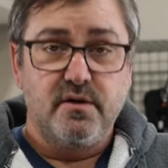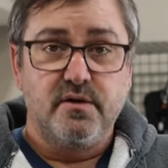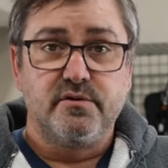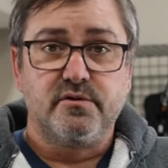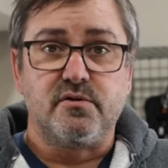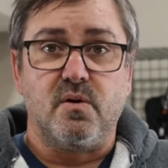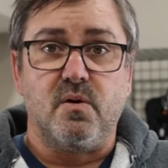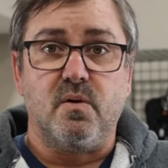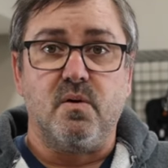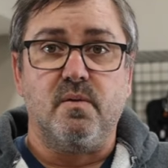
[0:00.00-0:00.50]

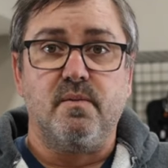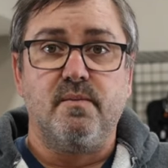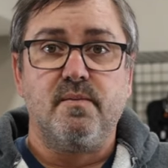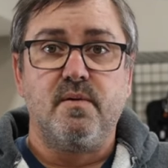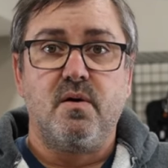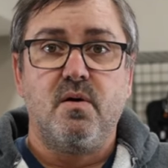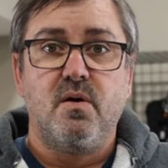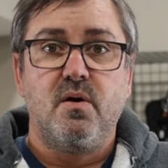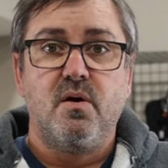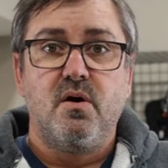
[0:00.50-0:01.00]
So
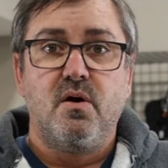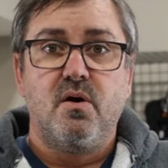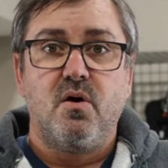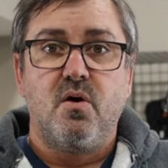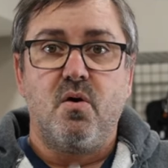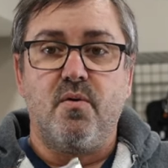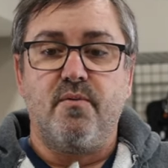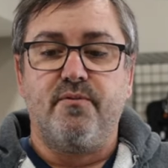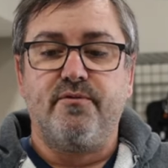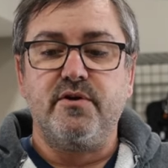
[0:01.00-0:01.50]

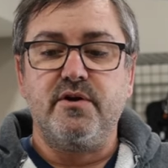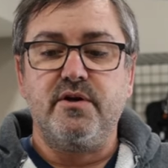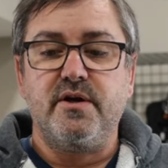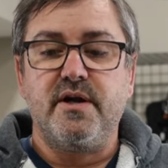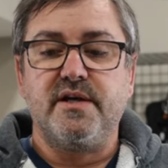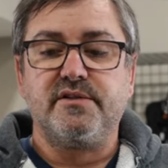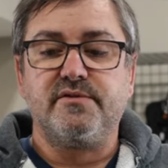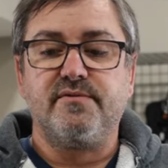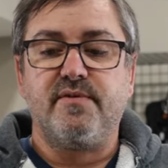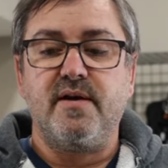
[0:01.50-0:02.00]
hopefully you
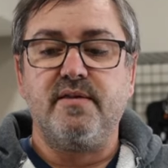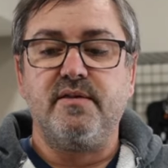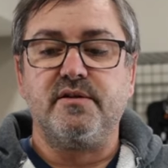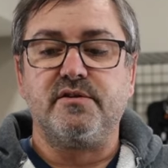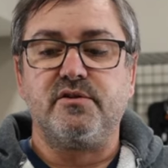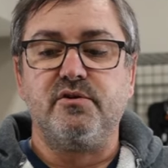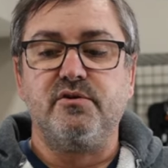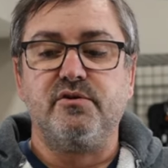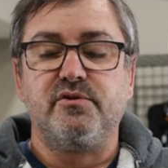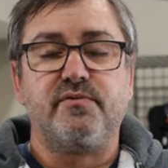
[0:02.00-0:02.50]
guys find
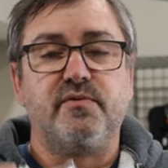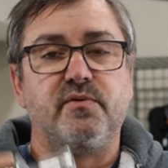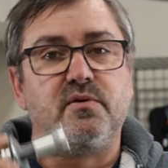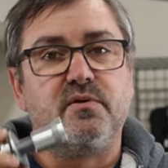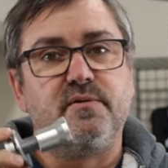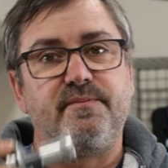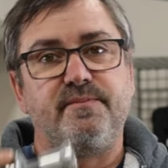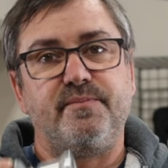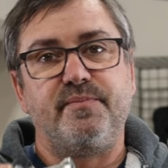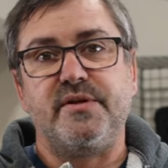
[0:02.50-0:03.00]
this
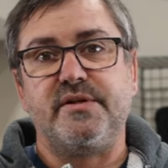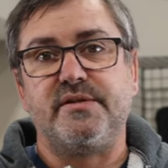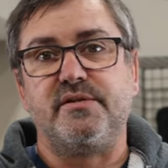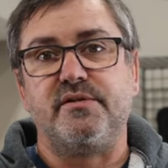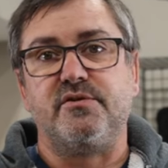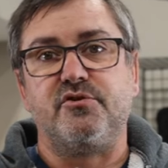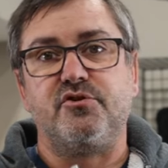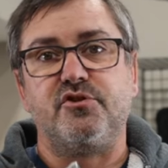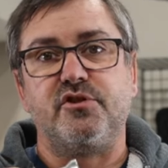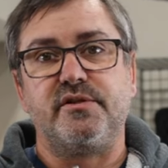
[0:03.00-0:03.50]
useful. This
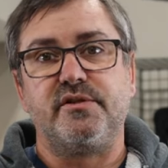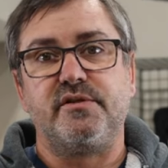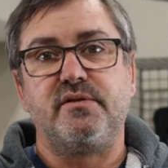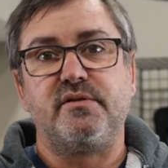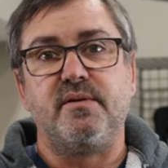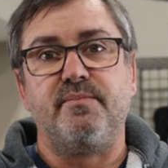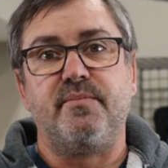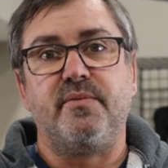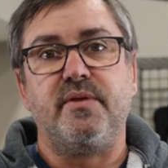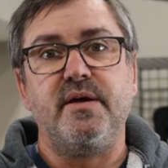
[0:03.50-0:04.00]
is just
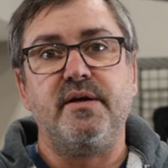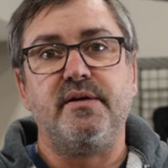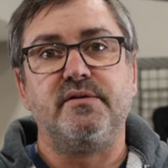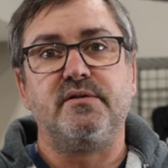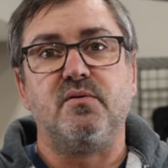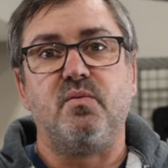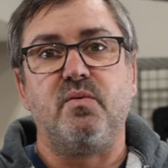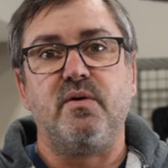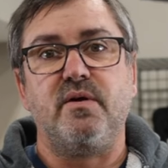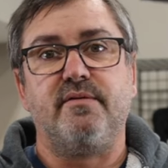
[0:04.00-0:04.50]
some things
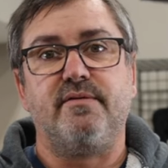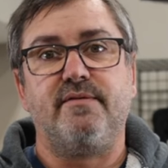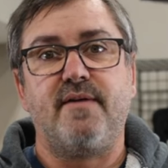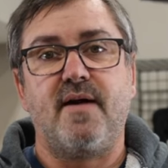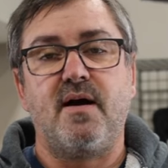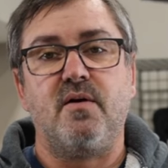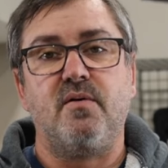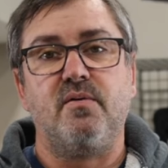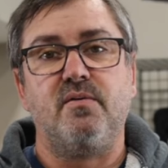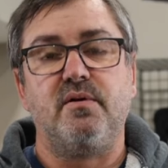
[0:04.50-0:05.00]
that we have
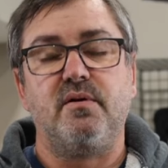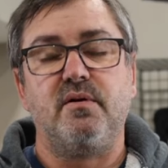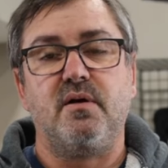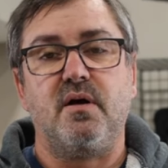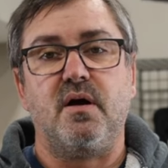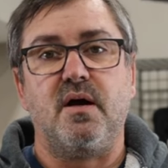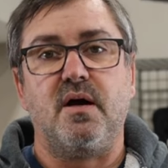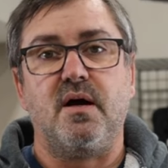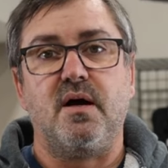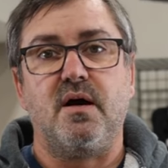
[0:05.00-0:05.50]
found
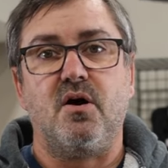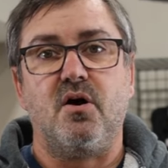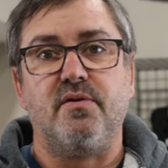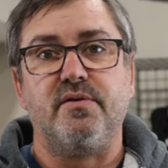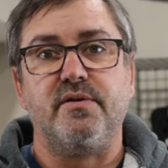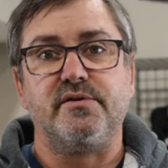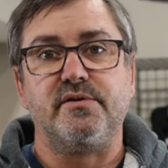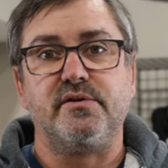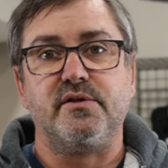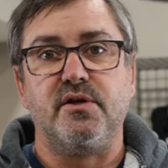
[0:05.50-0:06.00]
uh, on
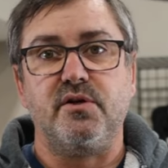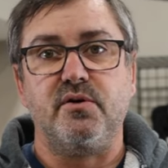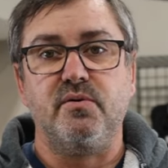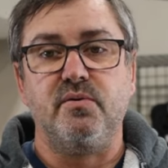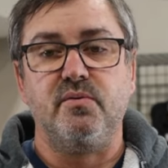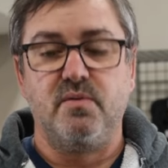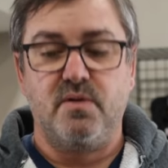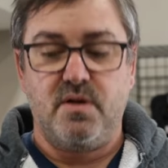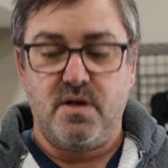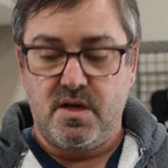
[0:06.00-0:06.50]
the
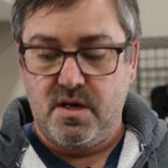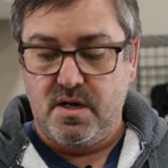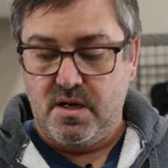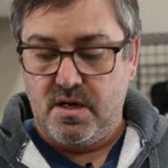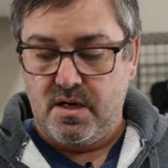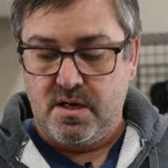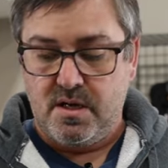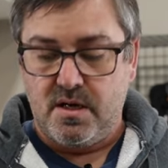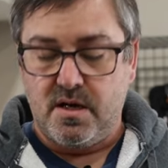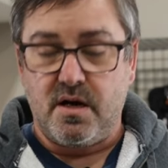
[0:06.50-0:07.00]
Skidoo,
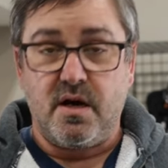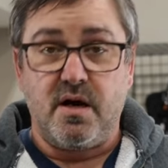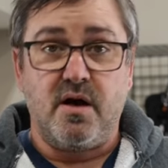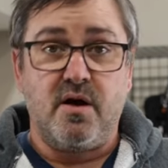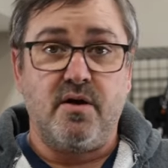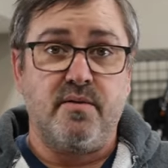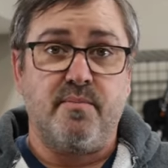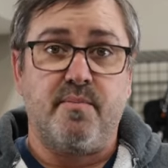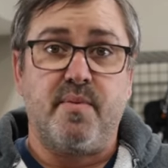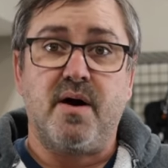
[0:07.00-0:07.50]
uh,
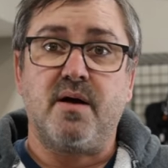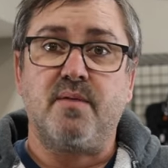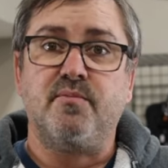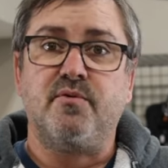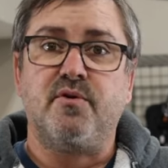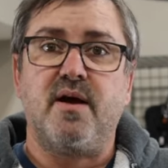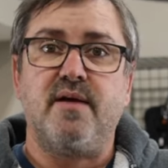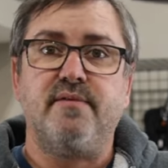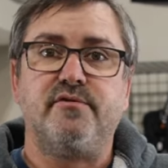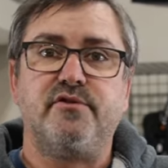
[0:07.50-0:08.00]
on the bottom
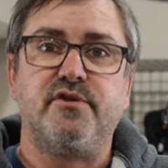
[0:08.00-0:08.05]
drive